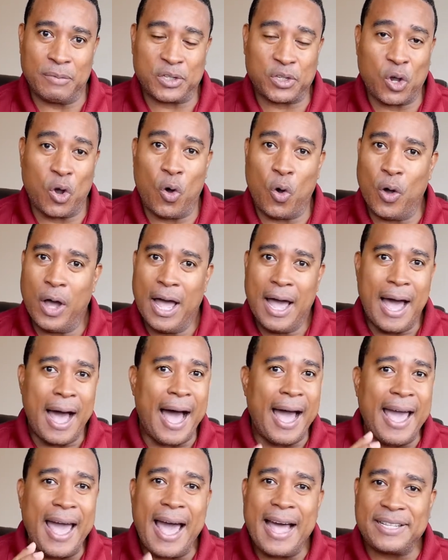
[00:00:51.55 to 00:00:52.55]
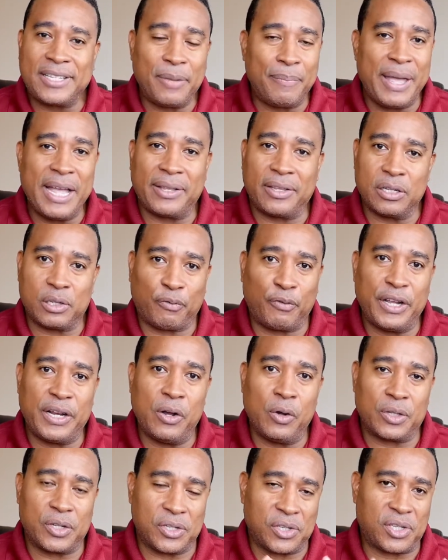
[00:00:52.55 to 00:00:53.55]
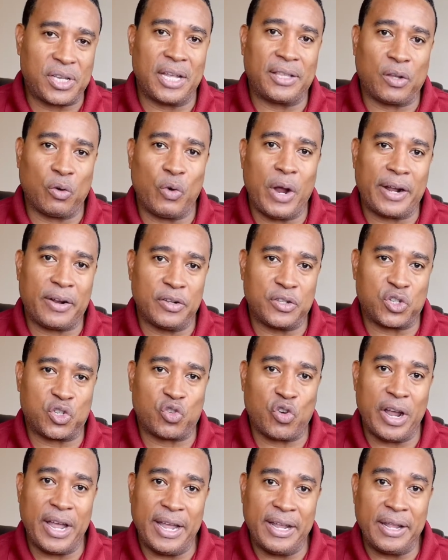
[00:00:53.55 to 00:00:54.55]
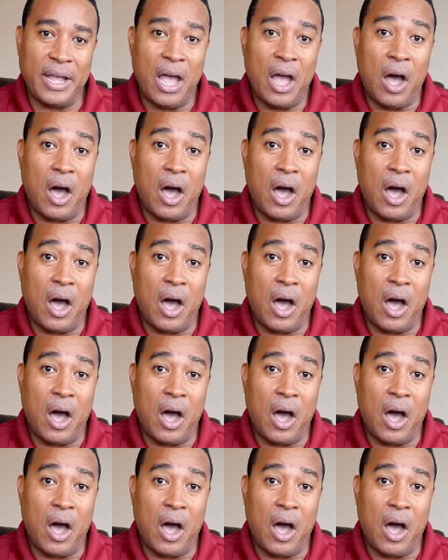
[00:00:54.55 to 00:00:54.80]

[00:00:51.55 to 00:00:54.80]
So I had to make this video to set the record straight